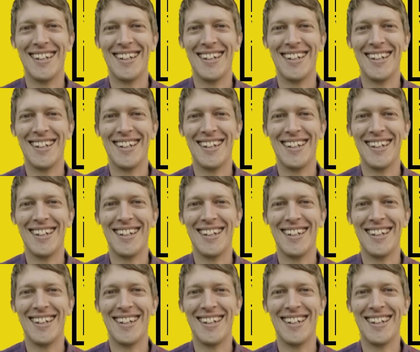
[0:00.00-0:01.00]

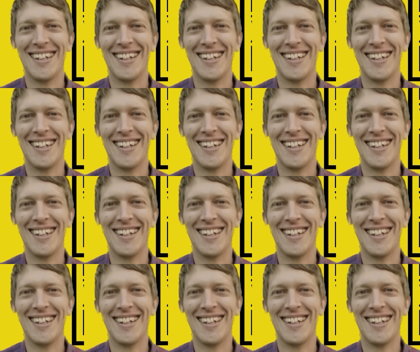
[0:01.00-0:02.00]

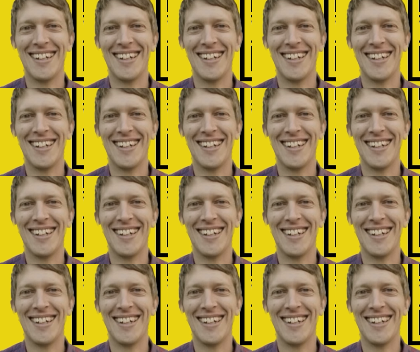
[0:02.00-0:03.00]

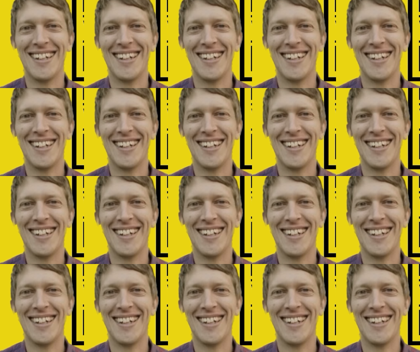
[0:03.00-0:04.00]

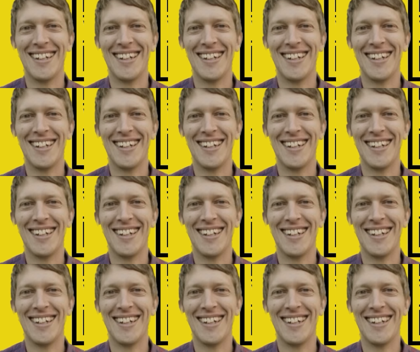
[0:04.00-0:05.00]

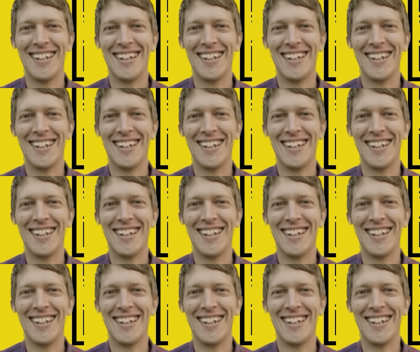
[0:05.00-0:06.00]

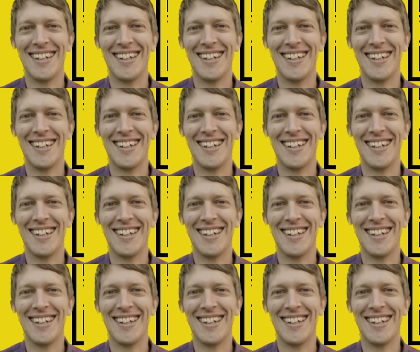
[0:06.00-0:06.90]
(no lip movement)